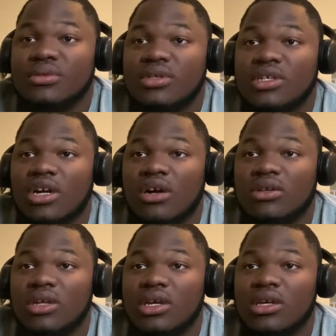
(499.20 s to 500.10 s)
You
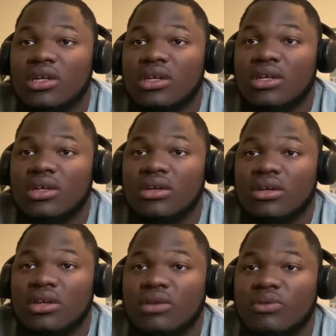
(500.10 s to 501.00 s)
caught that.
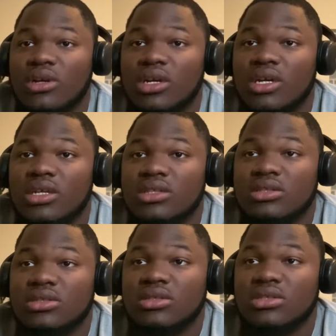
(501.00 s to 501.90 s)
Good run.
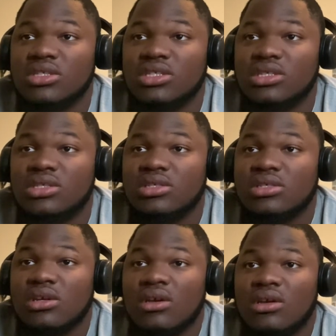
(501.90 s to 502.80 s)
Yeesh.
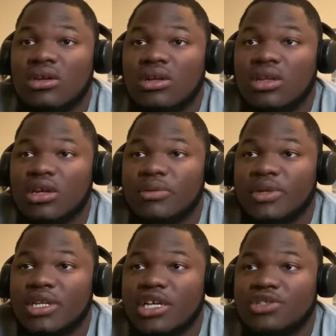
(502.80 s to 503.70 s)
Could have
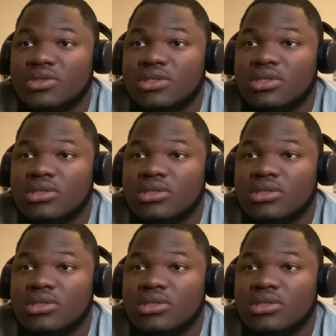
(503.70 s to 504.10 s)
been dangerous.